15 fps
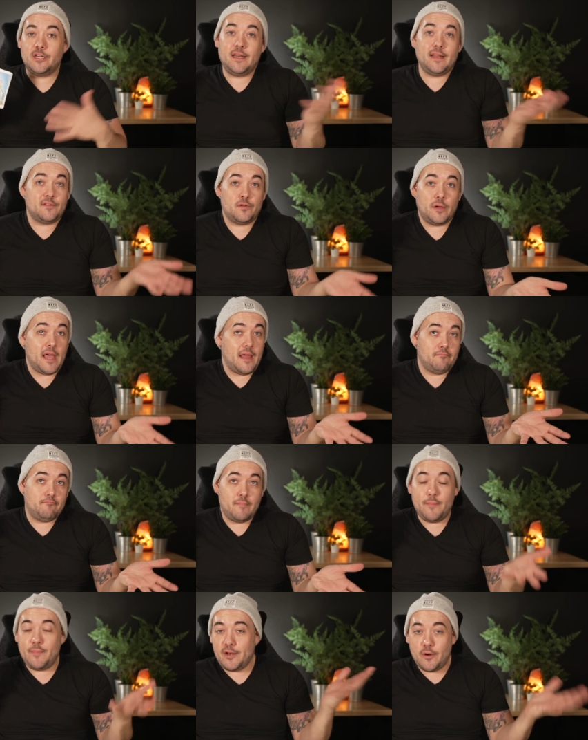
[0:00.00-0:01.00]
And so again,
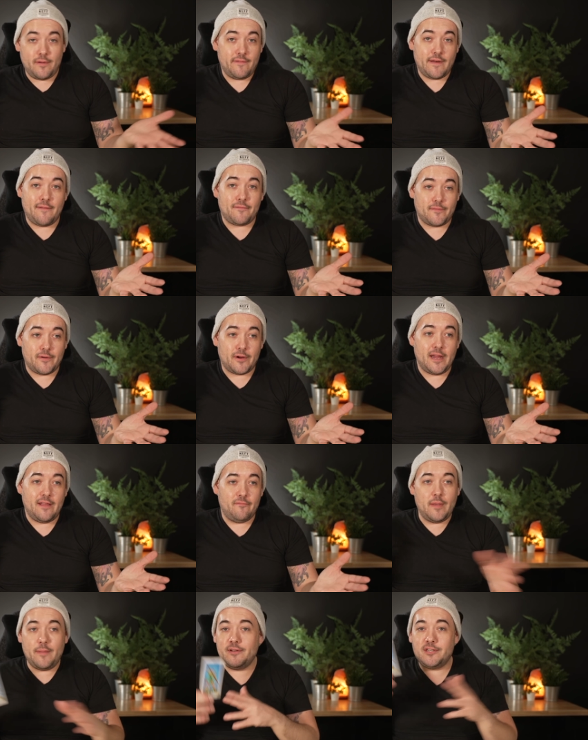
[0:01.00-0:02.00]
maybe you don't even have to forgive.
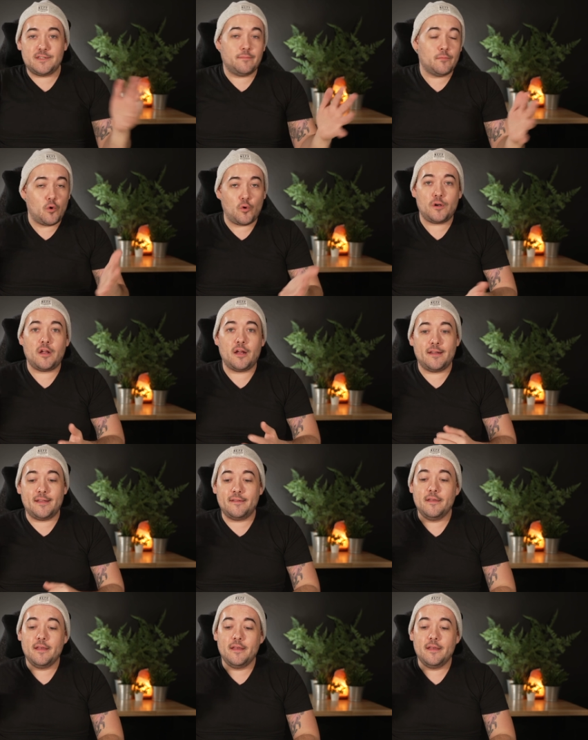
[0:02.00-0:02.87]
Maybe just some cord cutting